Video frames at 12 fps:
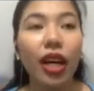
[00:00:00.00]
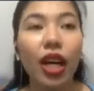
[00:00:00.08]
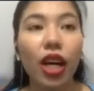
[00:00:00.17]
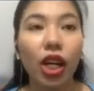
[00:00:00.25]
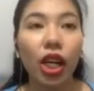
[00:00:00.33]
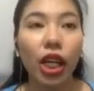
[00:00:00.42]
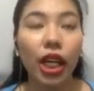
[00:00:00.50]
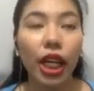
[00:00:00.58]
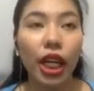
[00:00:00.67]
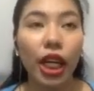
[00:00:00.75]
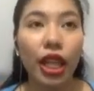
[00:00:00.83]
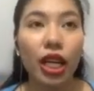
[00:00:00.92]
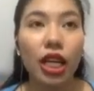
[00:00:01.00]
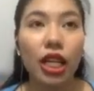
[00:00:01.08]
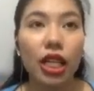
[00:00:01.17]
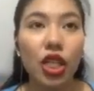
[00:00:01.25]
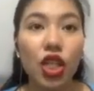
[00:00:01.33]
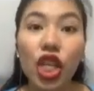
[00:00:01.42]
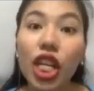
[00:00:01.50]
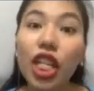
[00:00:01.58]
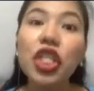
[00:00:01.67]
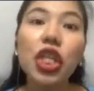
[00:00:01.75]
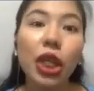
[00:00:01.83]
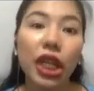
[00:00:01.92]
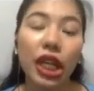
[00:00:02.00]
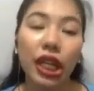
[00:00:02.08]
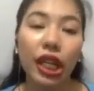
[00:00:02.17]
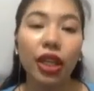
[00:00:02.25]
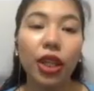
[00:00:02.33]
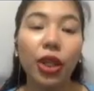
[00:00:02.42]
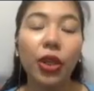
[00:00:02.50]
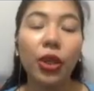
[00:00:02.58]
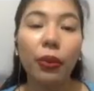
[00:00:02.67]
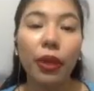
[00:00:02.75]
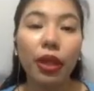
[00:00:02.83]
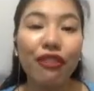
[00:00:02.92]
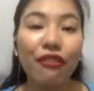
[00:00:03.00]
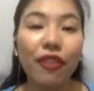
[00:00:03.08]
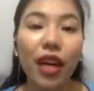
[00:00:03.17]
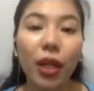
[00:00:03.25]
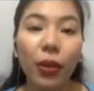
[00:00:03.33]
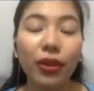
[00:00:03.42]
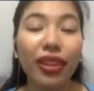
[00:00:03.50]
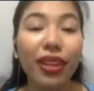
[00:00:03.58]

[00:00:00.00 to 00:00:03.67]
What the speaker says: or the structure that you're going to follow